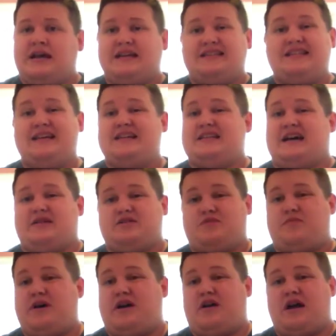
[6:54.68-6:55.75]
10 times
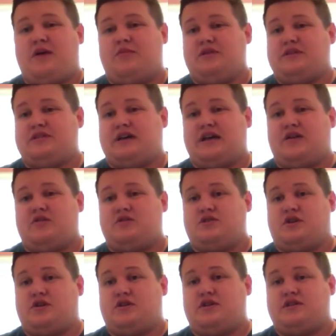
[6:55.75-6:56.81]
better album than Psycho
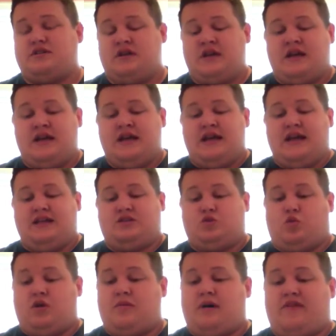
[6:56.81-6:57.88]
Circus. It's
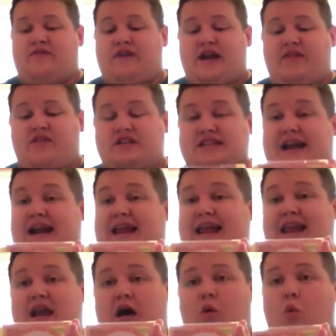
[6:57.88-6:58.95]
one of my favorites, and I
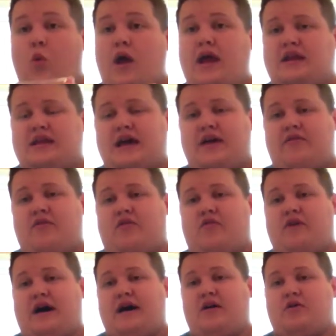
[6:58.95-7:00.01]
cannot wait to have it on
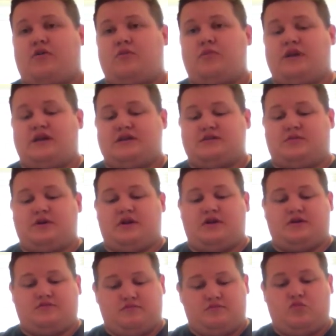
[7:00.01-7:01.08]
vinyl, because
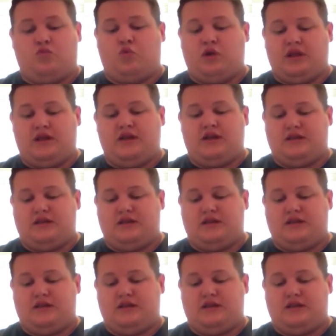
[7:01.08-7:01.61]
I'm really gonna